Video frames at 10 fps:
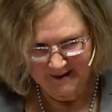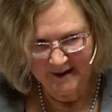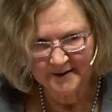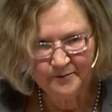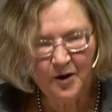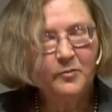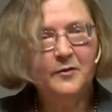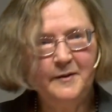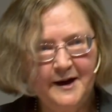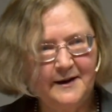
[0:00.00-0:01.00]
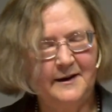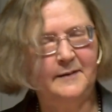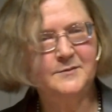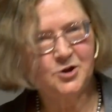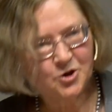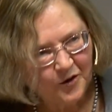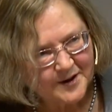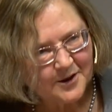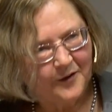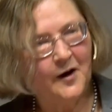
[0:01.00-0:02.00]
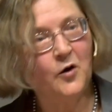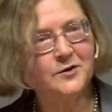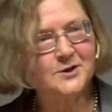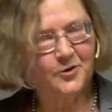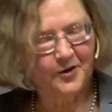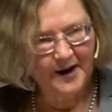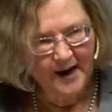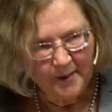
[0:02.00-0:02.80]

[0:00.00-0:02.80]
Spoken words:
It probably, and I'm sure, is not the whole story,